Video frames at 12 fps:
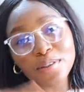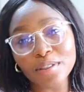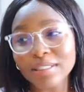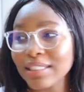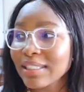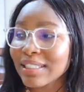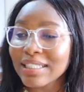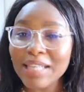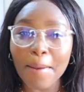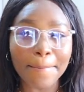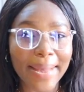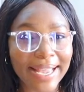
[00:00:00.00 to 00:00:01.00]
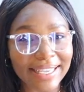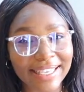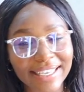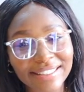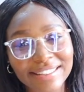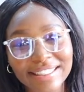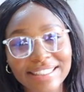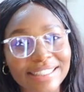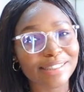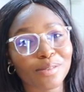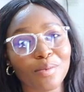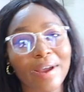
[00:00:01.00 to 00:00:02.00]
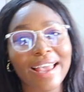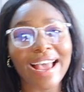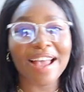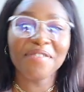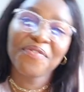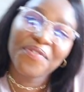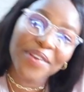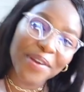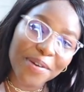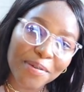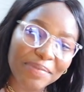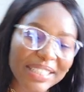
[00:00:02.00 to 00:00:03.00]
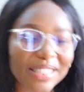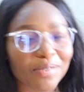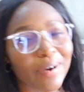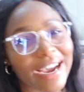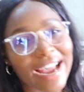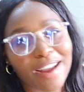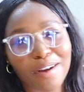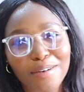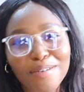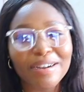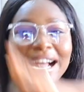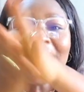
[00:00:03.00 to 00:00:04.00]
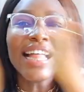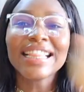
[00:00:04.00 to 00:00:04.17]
Also, this is my kitchen. This is where I film. This is where I cook.